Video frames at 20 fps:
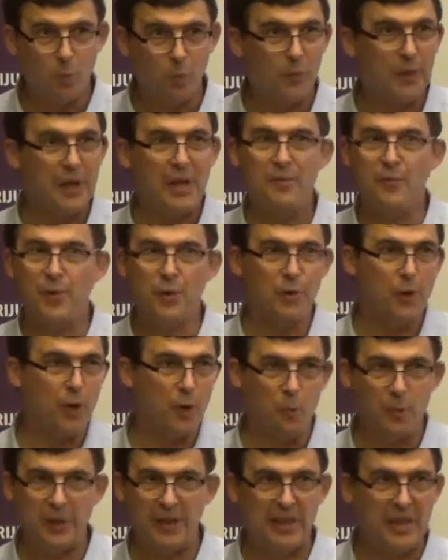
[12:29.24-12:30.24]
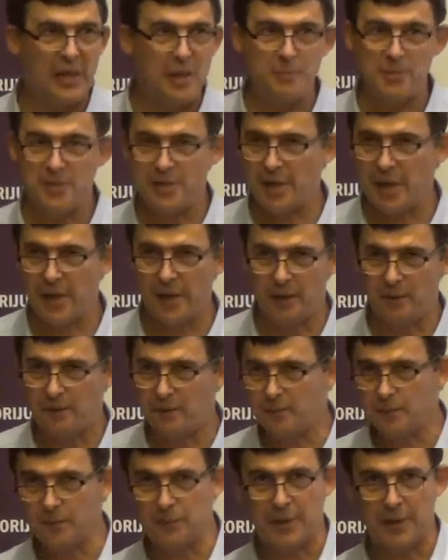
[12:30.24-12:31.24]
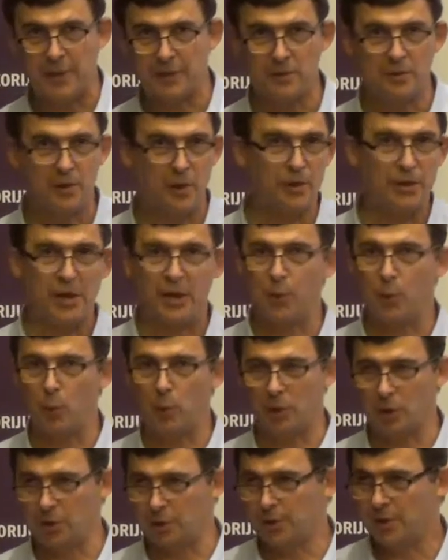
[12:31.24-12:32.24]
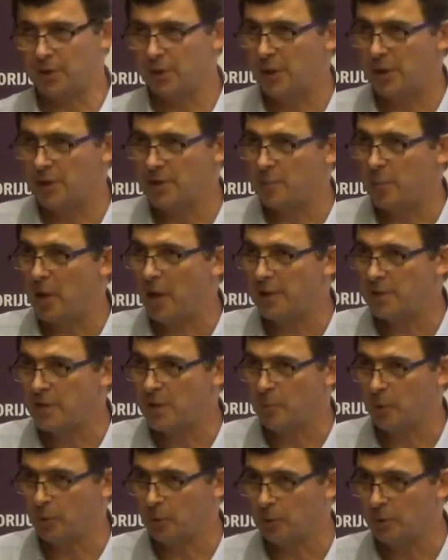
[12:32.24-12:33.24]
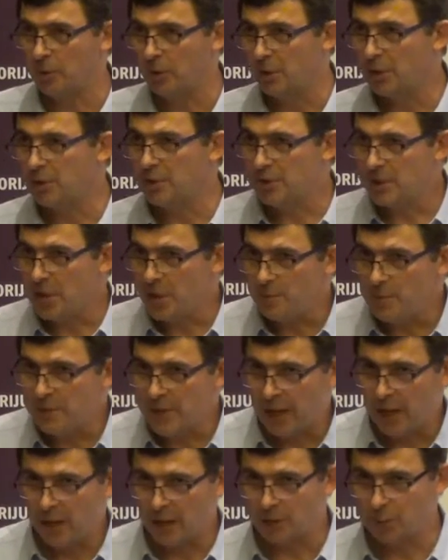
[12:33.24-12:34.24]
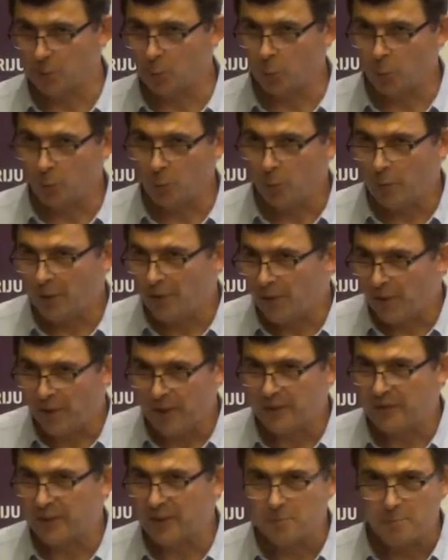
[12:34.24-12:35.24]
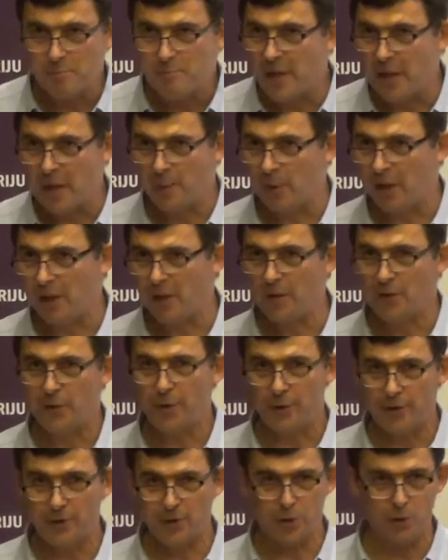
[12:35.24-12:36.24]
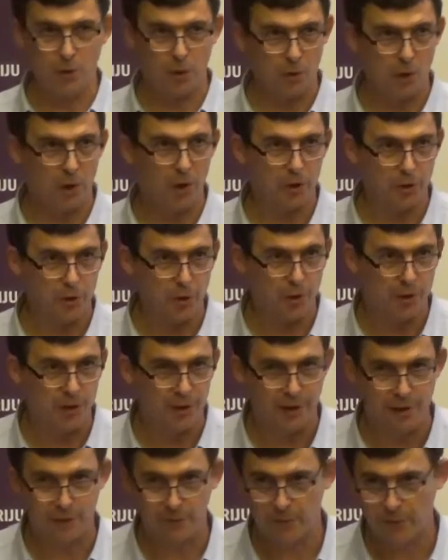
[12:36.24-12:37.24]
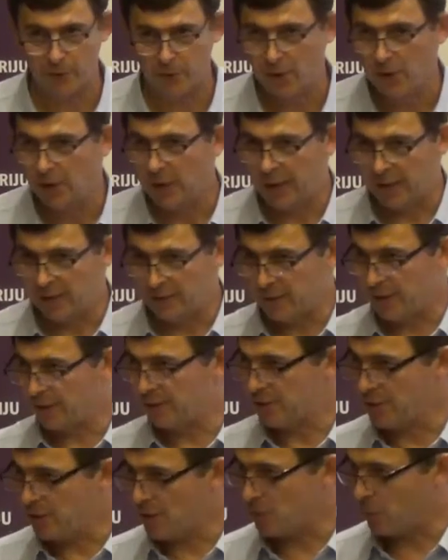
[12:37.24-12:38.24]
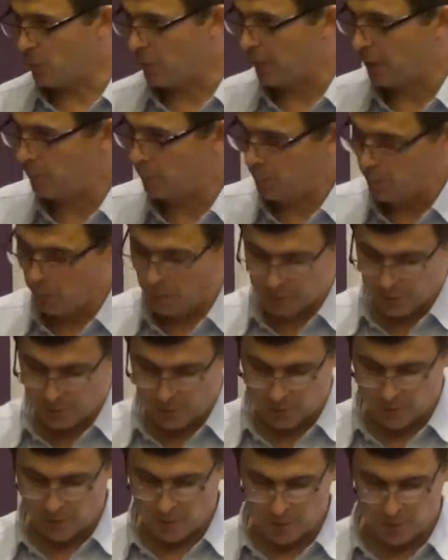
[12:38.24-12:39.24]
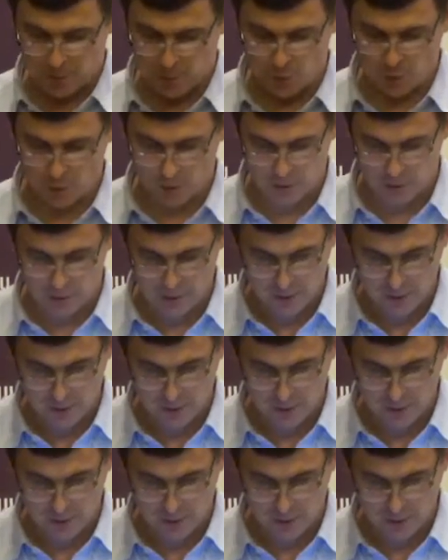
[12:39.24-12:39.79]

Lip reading: even though we keep saying that another world is possible, deep down we think that maybe there is no alternative. And this is what I would want to conjure.